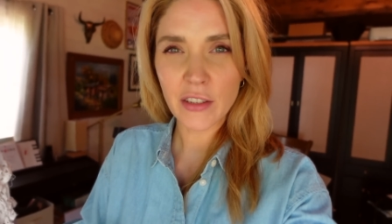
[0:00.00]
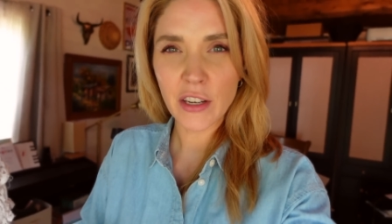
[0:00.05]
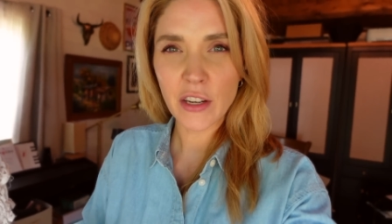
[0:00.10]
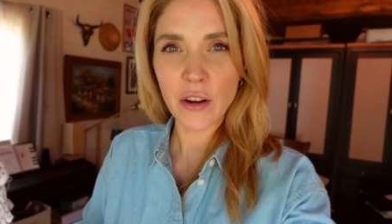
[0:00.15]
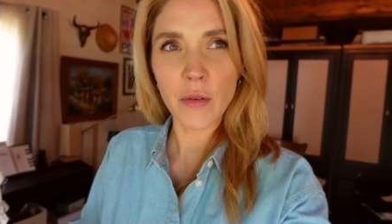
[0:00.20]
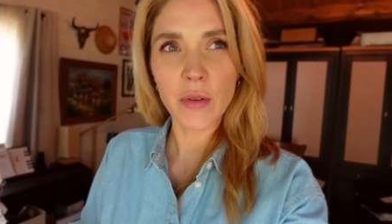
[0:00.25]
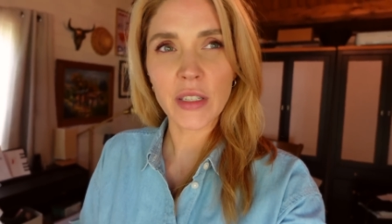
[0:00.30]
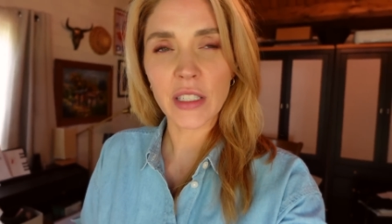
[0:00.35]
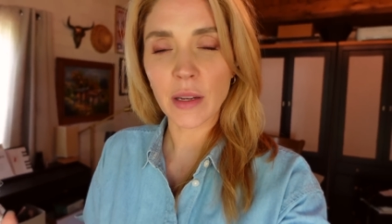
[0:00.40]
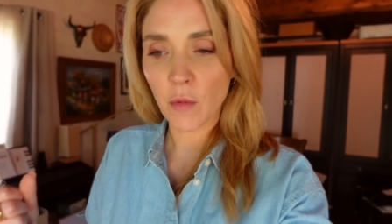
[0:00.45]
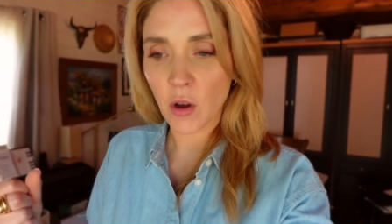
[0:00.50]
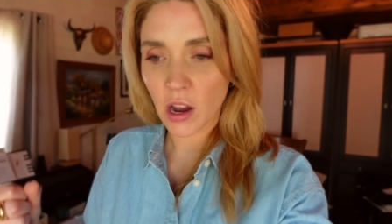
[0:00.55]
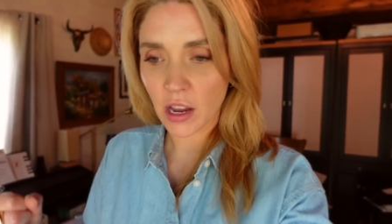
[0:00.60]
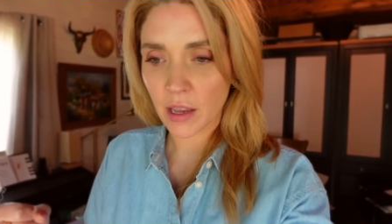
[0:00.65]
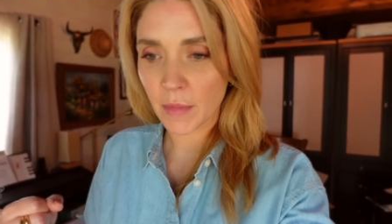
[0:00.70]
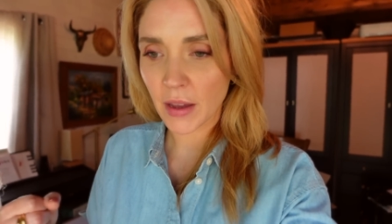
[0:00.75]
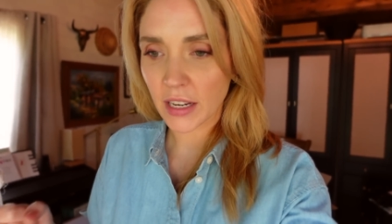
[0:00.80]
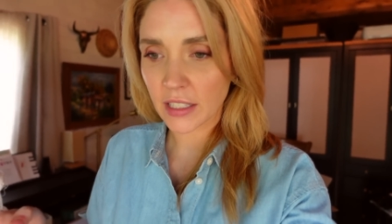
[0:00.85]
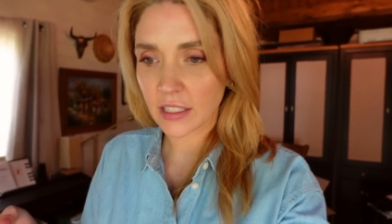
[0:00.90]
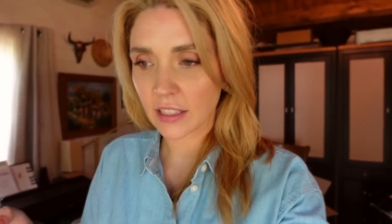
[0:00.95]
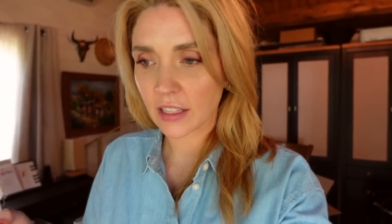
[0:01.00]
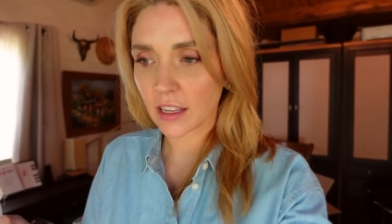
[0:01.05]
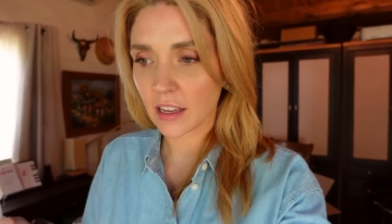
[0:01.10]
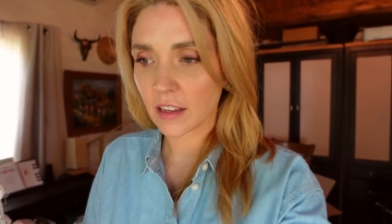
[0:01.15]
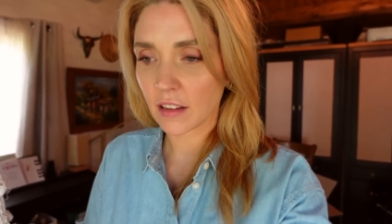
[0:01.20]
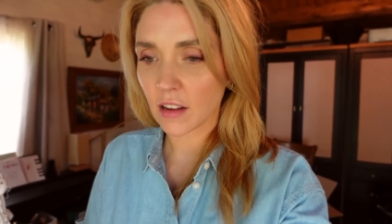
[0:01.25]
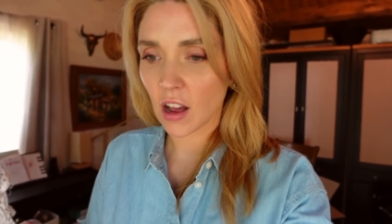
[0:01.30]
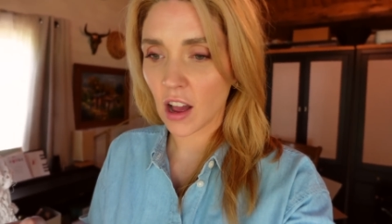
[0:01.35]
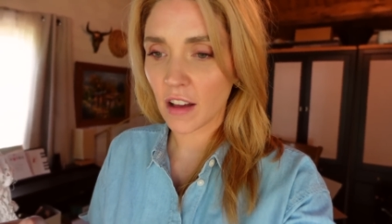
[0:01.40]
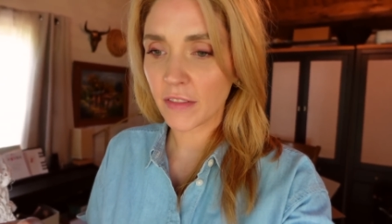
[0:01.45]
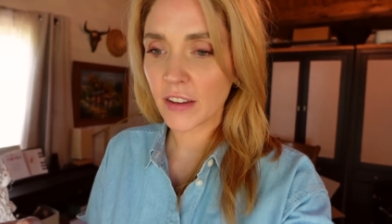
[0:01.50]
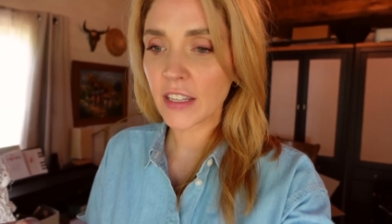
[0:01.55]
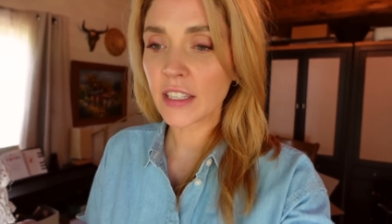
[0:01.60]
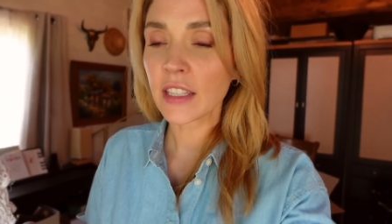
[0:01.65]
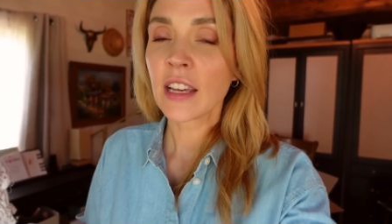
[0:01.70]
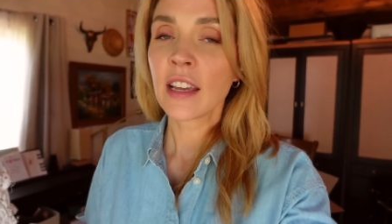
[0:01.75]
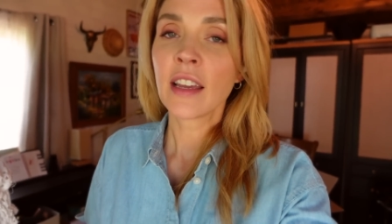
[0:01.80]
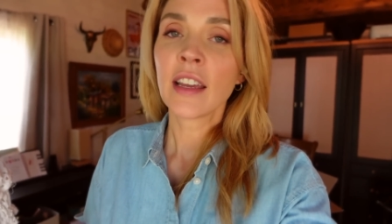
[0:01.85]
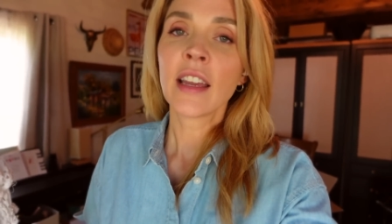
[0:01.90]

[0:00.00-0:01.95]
you know, as I'm walking back to the office.